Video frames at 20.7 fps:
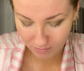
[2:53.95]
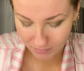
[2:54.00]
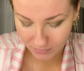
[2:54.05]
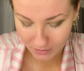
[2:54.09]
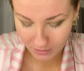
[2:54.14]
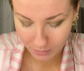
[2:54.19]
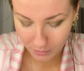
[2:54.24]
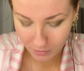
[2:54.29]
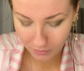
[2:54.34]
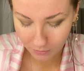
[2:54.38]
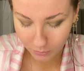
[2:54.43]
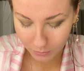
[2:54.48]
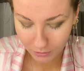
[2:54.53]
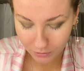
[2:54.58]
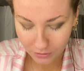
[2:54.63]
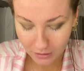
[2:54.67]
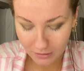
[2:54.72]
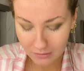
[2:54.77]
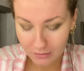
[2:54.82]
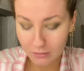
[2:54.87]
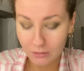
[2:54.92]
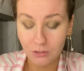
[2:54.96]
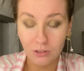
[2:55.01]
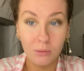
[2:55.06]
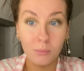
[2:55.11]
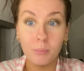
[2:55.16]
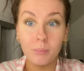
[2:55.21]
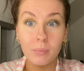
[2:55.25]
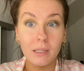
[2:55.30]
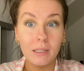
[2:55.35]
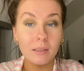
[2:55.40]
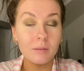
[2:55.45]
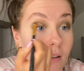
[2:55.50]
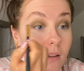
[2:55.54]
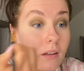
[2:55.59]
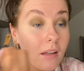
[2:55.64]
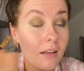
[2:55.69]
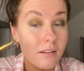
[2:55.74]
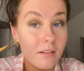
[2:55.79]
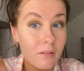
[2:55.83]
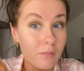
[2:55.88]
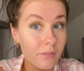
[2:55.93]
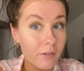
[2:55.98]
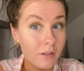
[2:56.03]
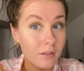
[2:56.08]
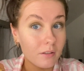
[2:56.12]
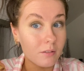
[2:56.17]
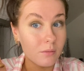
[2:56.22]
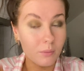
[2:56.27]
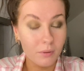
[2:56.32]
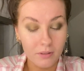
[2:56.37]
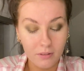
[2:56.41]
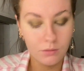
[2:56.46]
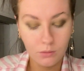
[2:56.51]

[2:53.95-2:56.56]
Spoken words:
is a bit of a weird resolution, but that is the first one.